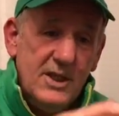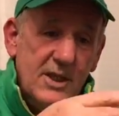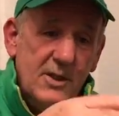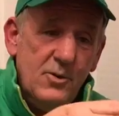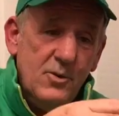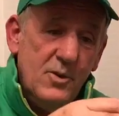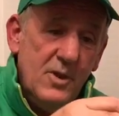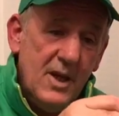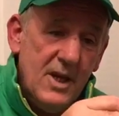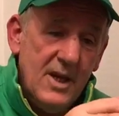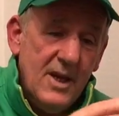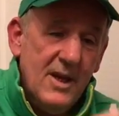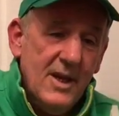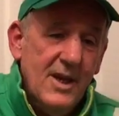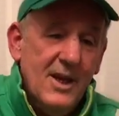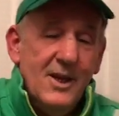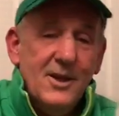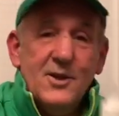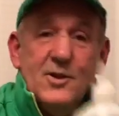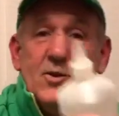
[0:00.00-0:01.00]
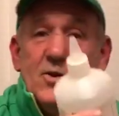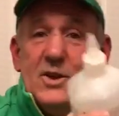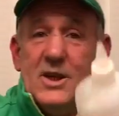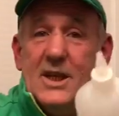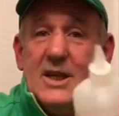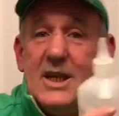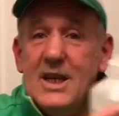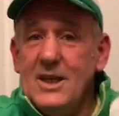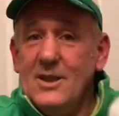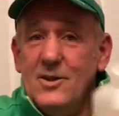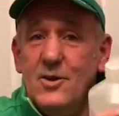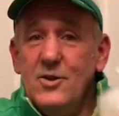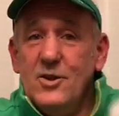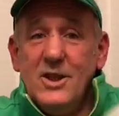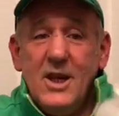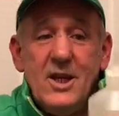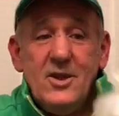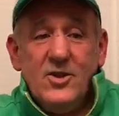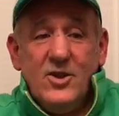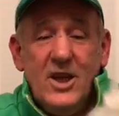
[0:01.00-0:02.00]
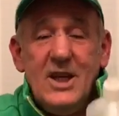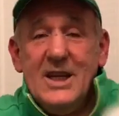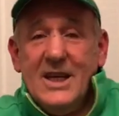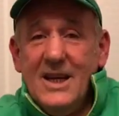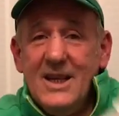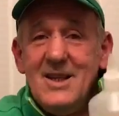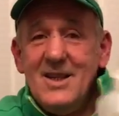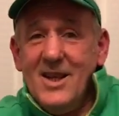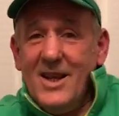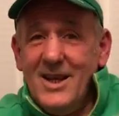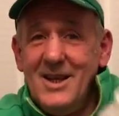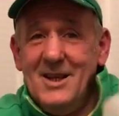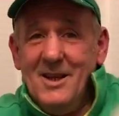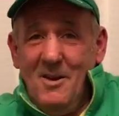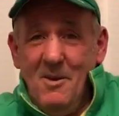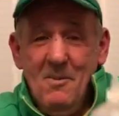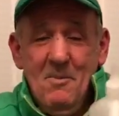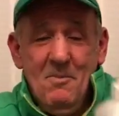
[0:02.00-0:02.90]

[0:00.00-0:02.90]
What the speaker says: sealed, so you can do your shaking thing.